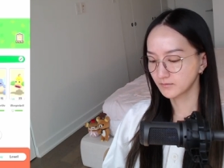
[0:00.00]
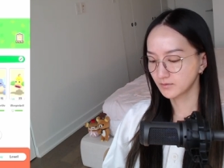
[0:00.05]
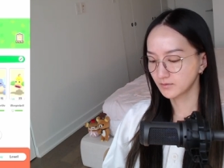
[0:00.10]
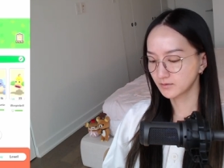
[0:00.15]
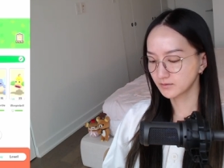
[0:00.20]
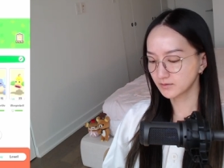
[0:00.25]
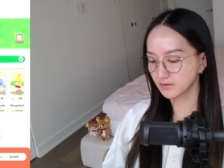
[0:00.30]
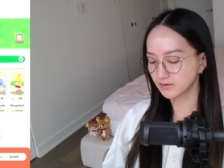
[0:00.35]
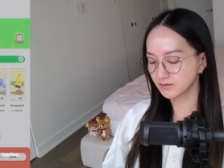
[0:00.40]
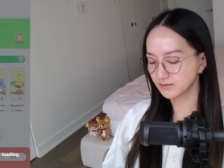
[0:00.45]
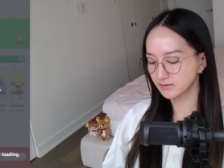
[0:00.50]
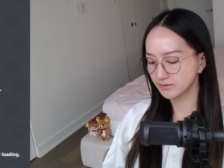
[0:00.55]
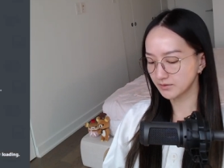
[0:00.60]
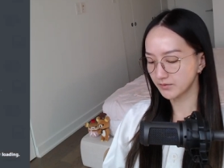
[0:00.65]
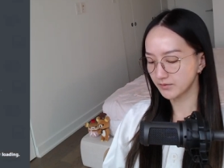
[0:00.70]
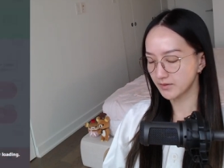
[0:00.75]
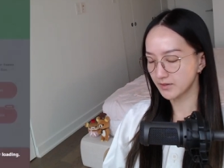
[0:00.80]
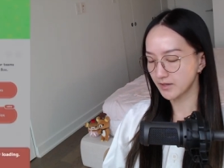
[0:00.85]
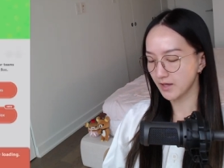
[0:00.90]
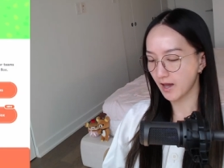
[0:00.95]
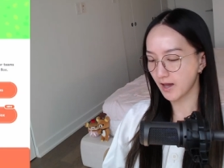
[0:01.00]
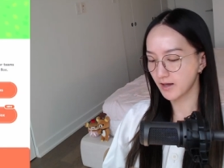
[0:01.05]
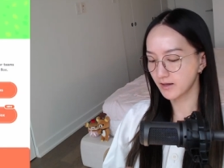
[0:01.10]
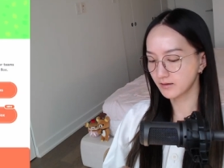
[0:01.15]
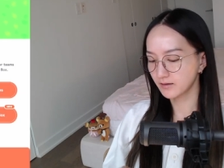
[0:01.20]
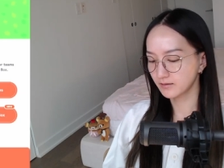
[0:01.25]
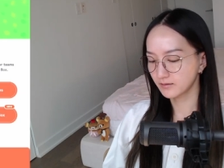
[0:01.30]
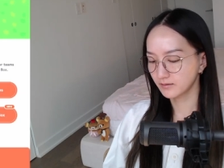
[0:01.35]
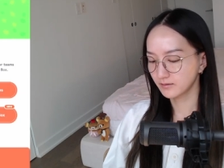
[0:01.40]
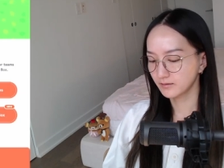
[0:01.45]
So let's do that.
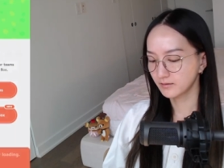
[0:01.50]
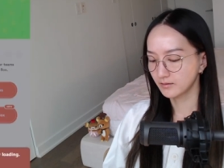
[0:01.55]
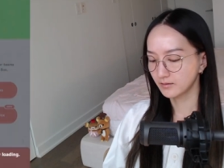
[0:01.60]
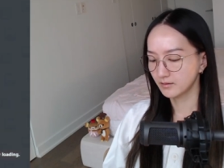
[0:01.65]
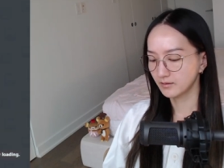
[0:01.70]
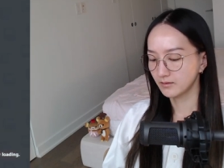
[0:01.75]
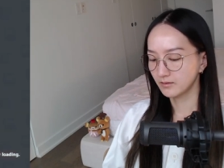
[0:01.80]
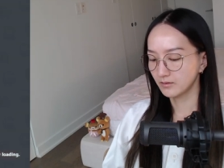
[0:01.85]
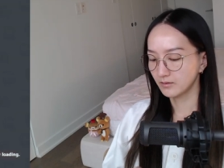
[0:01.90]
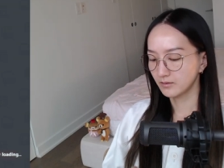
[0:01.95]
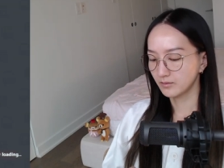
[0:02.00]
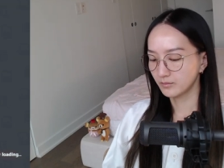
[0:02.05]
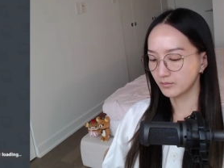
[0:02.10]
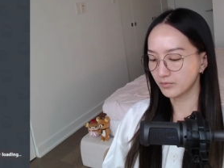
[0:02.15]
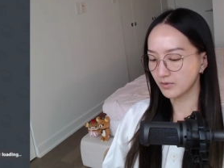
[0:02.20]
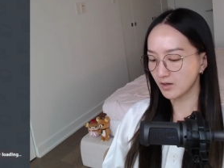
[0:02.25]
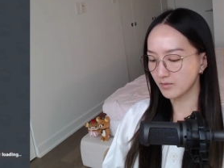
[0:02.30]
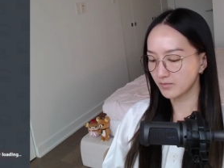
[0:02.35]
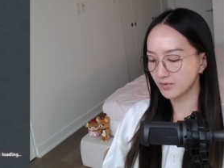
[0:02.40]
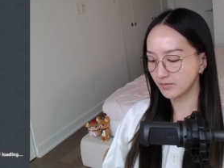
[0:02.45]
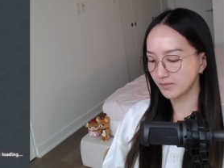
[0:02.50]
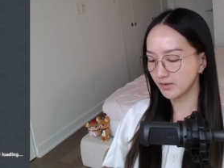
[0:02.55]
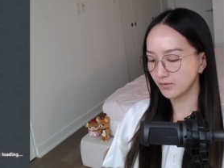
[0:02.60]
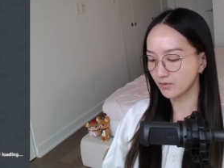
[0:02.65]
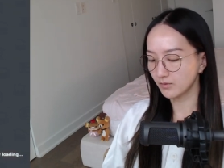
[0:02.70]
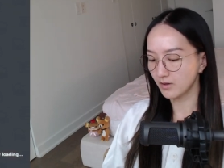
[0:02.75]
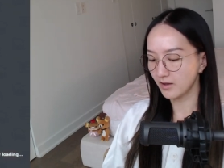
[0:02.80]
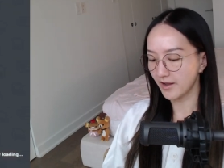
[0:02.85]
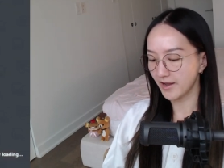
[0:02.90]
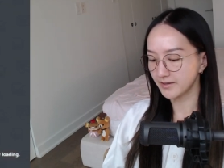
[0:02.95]
Probably
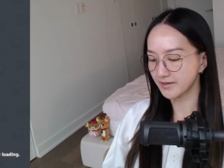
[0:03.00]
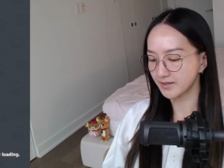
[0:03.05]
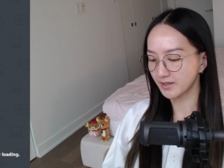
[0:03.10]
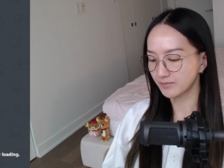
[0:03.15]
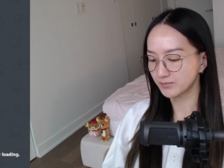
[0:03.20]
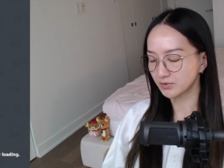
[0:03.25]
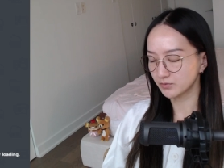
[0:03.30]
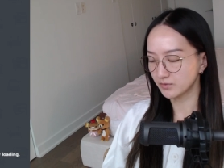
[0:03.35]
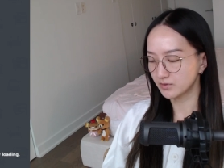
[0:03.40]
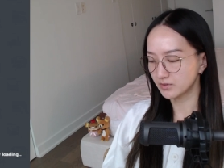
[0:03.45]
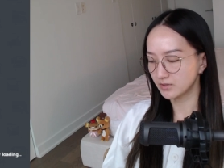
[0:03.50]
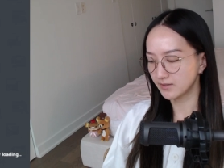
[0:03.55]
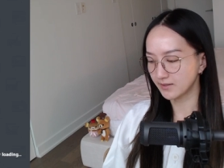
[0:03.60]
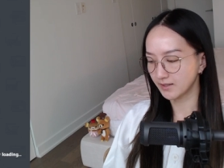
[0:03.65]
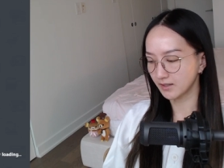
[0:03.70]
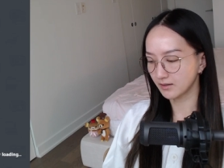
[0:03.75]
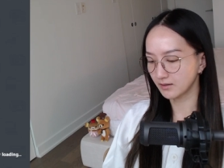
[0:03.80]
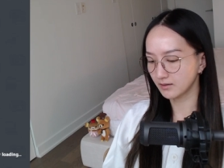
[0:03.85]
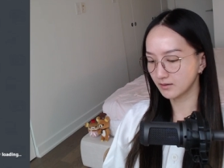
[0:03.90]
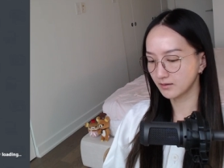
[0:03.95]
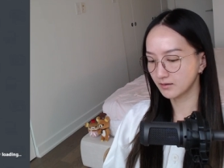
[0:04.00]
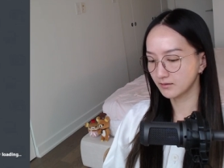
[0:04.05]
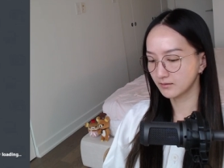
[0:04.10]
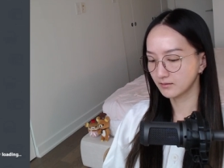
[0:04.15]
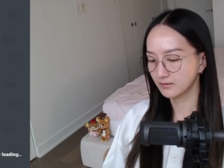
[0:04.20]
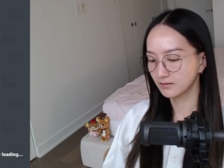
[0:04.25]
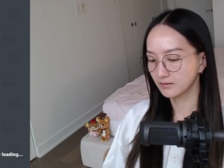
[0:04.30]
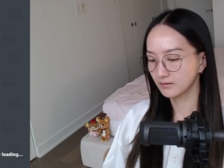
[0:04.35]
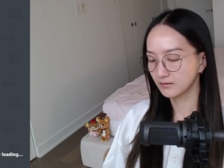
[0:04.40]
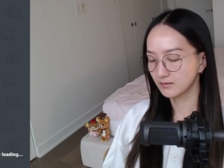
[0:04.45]
will end up switching
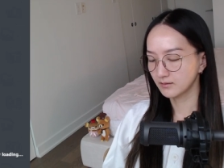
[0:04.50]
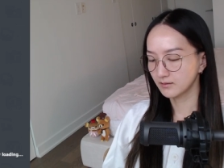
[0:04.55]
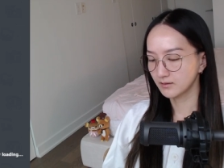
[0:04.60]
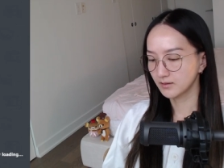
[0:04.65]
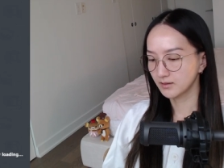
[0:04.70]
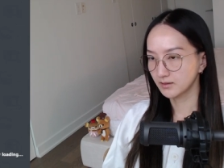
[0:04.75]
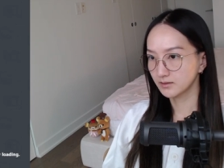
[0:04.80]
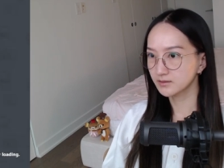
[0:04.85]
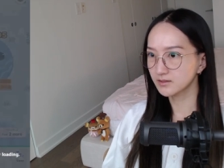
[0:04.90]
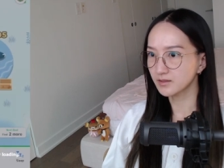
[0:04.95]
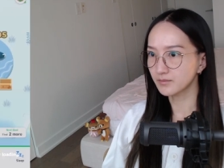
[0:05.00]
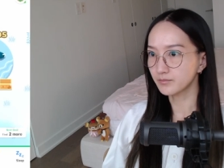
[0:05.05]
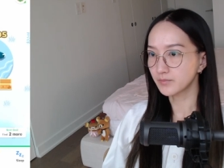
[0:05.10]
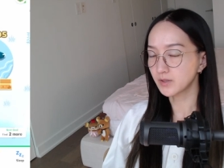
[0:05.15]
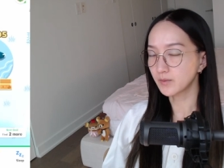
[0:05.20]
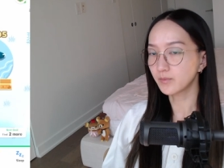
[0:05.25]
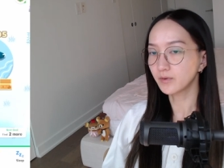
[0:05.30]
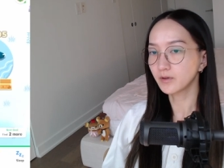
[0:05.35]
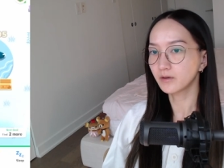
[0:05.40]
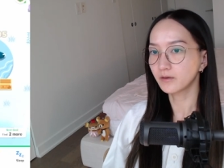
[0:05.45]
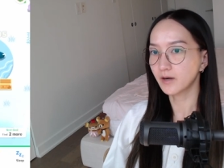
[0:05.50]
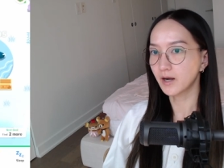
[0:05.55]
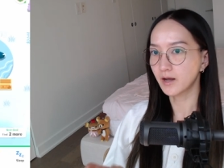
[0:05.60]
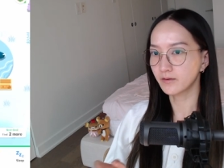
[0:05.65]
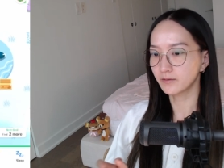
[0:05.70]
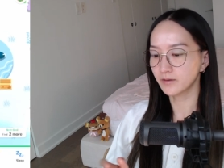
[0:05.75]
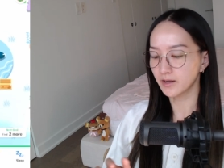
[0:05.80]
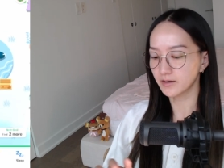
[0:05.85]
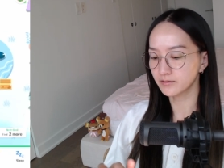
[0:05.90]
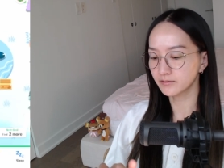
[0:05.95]
some people
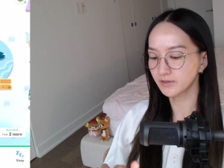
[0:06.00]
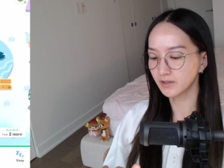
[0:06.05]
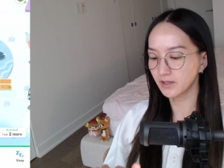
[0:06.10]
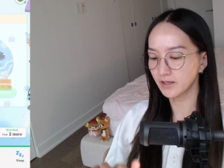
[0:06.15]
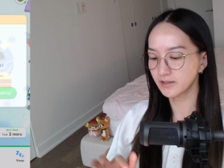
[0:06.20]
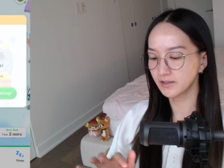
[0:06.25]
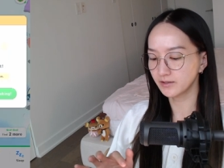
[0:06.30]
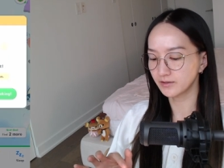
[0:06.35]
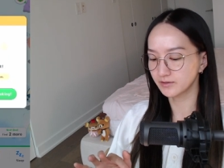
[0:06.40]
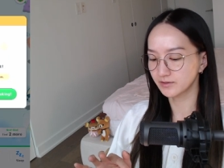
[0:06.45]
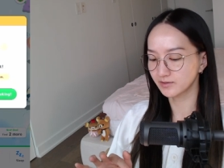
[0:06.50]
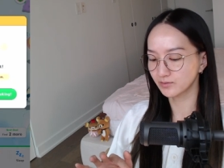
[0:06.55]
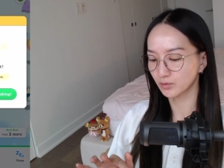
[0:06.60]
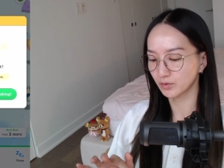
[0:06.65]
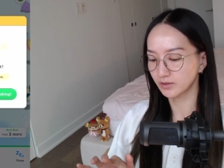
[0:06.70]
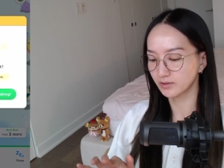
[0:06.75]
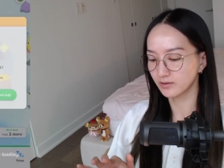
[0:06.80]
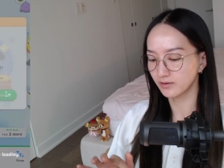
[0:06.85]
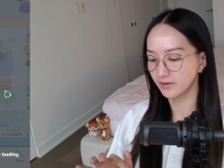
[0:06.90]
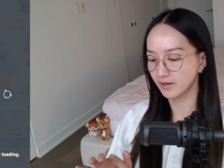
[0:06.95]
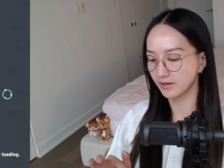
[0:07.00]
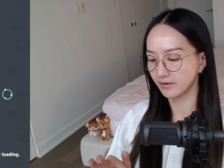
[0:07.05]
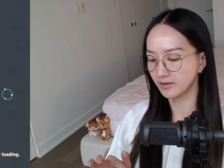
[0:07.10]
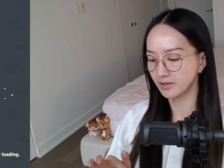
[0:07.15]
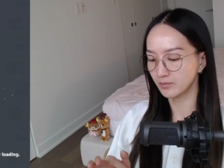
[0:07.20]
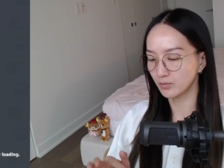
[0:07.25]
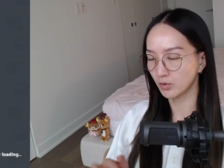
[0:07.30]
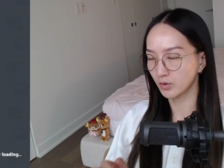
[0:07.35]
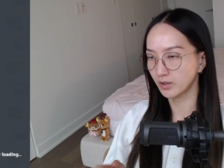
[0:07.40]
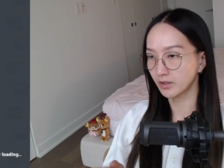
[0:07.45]
around. I don't think I need the Squirtle there
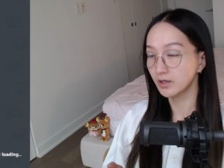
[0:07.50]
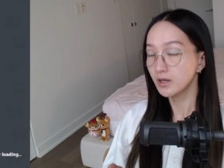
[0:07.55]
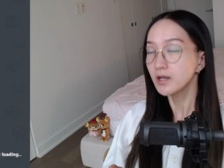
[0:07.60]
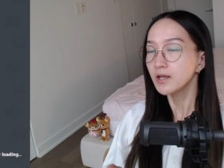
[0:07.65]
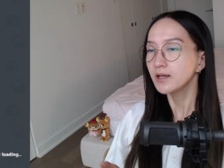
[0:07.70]
anymore.